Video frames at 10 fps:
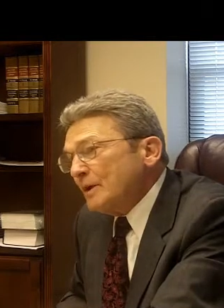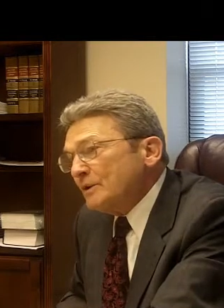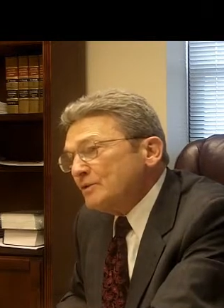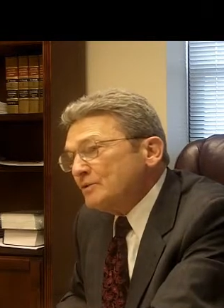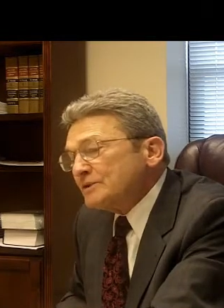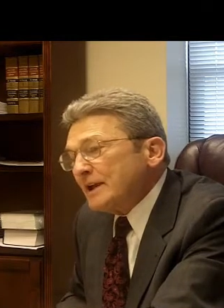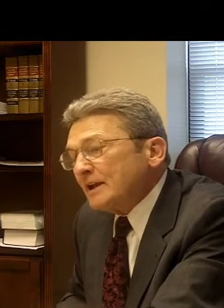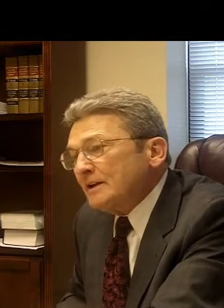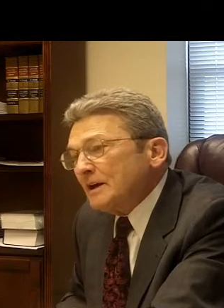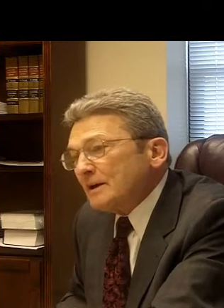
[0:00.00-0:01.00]
when you
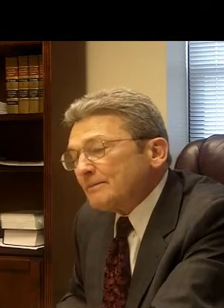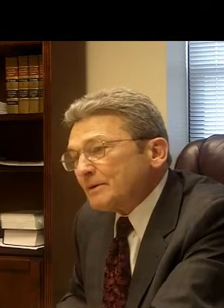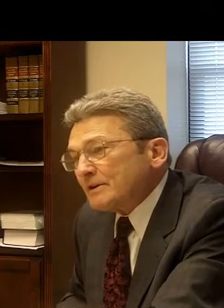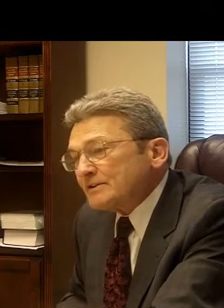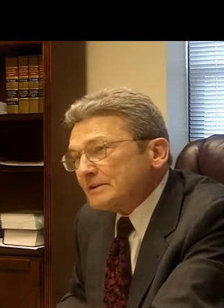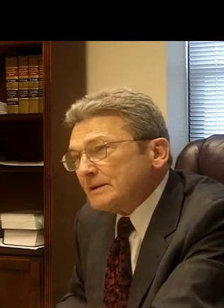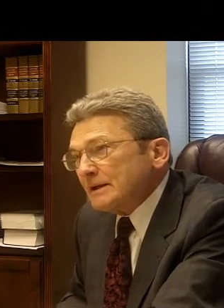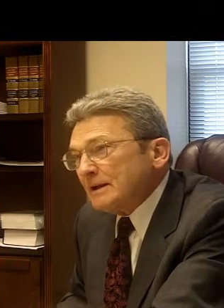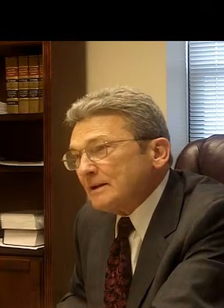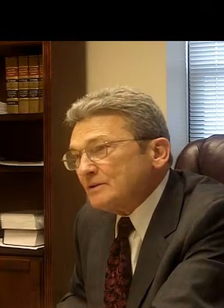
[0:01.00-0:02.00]
take a young
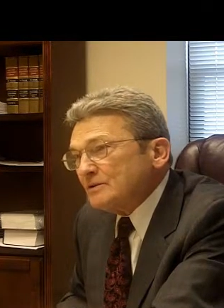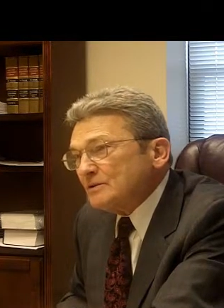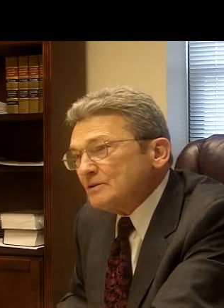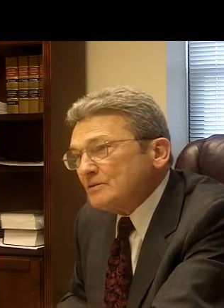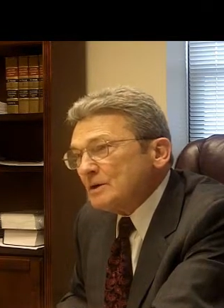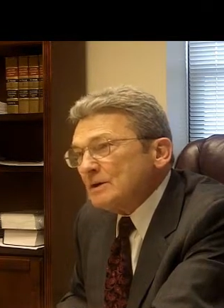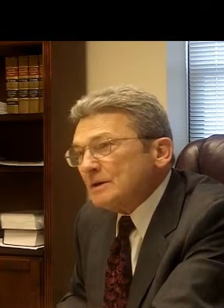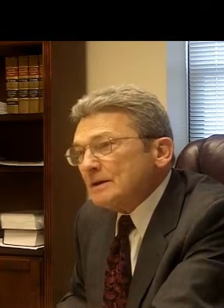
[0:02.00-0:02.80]
person and you,